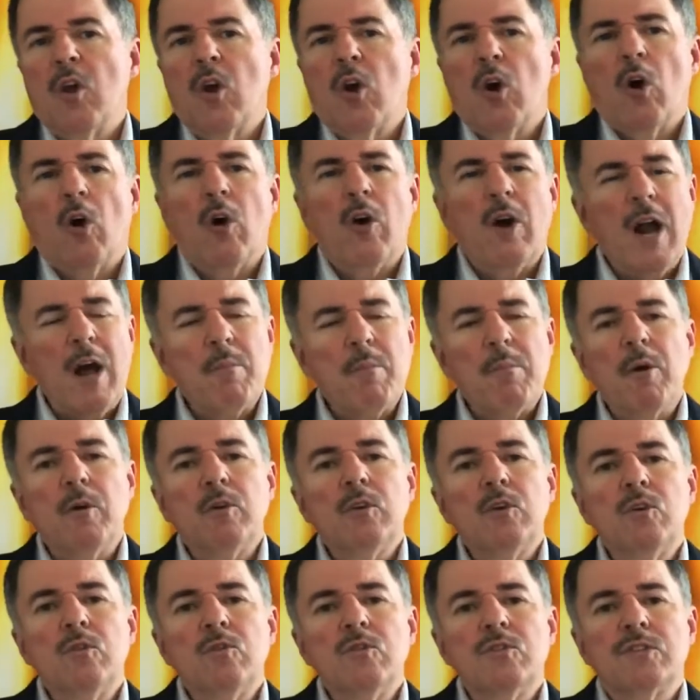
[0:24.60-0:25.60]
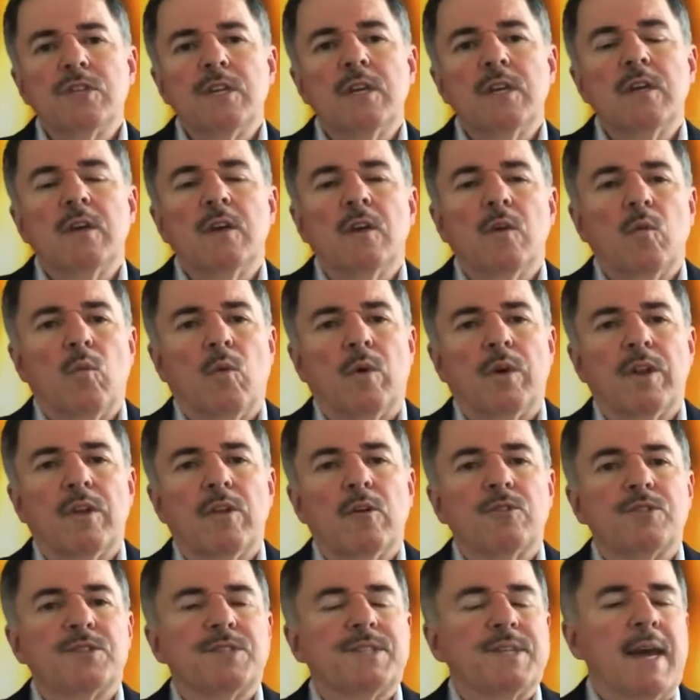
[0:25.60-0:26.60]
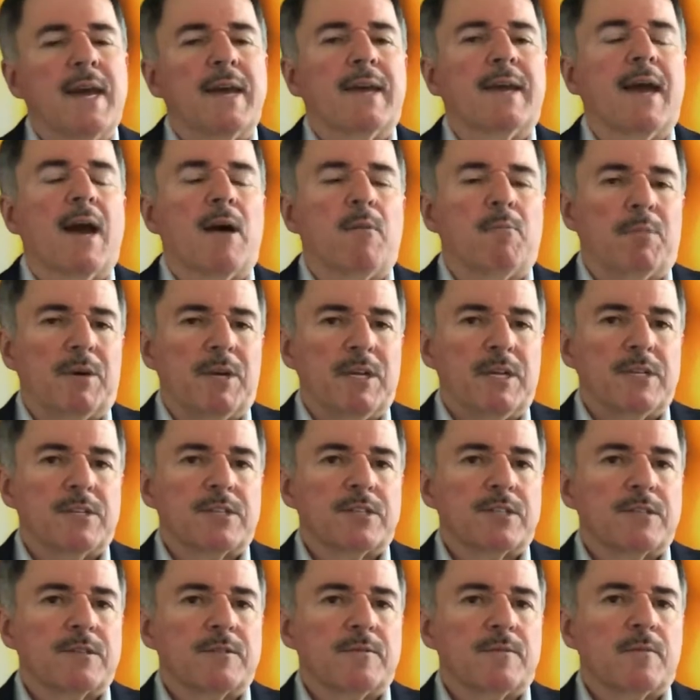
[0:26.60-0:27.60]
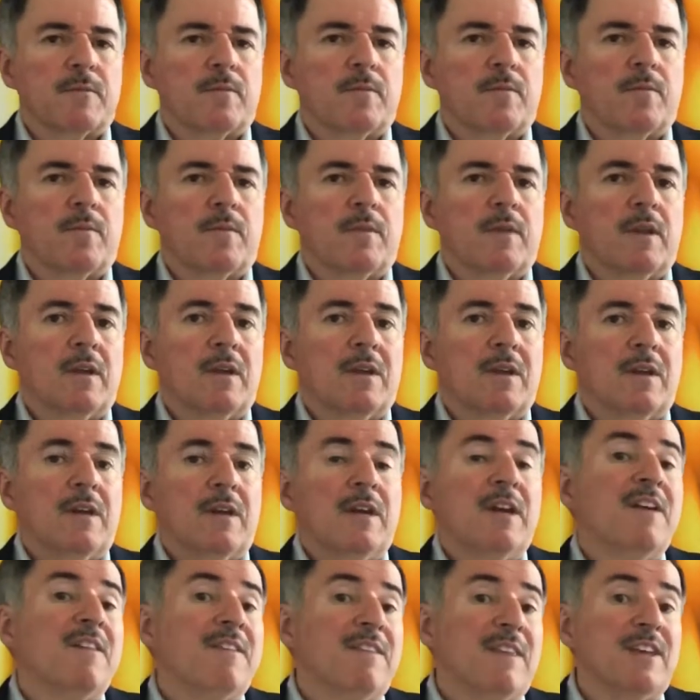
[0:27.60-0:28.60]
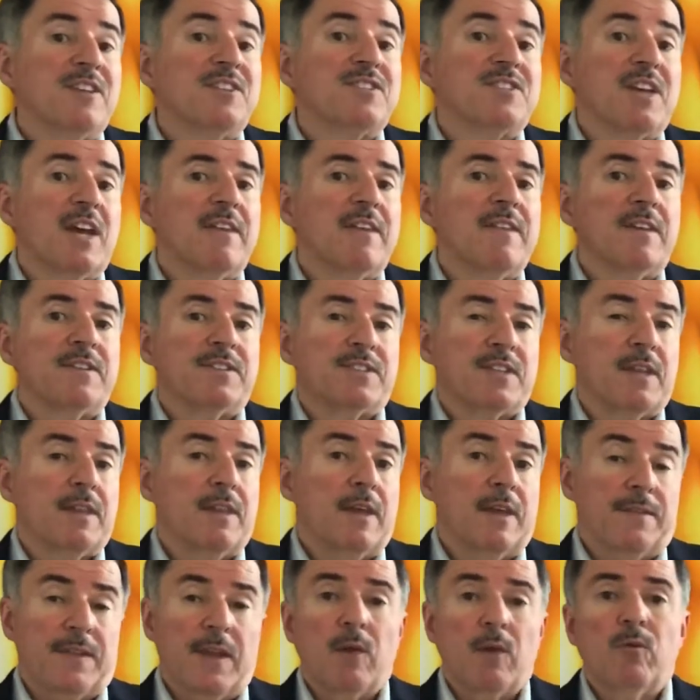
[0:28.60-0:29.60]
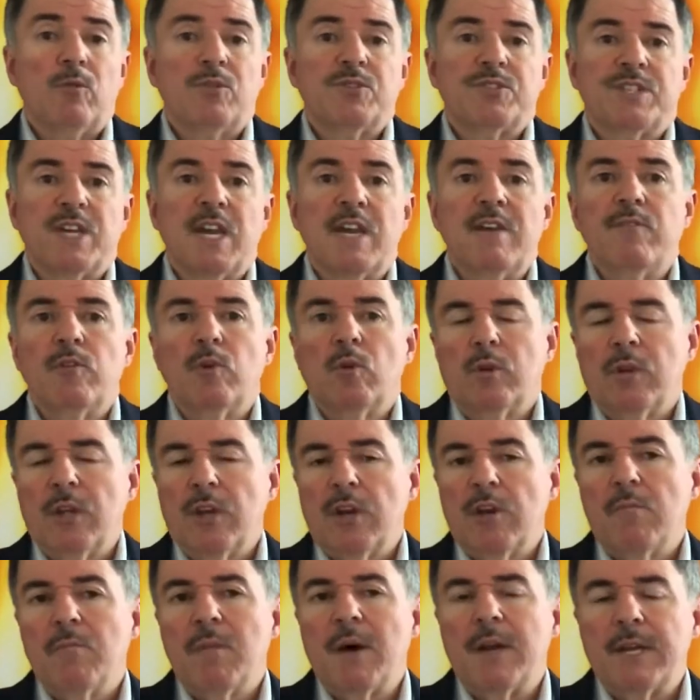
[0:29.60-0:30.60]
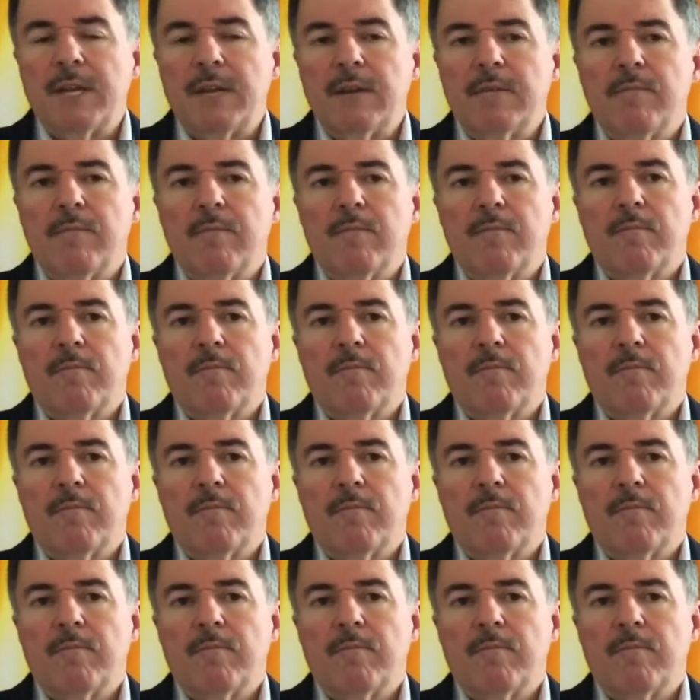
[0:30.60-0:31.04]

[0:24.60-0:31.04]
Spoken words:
Or how about using one of those tech companies? They say that they will save you a little money.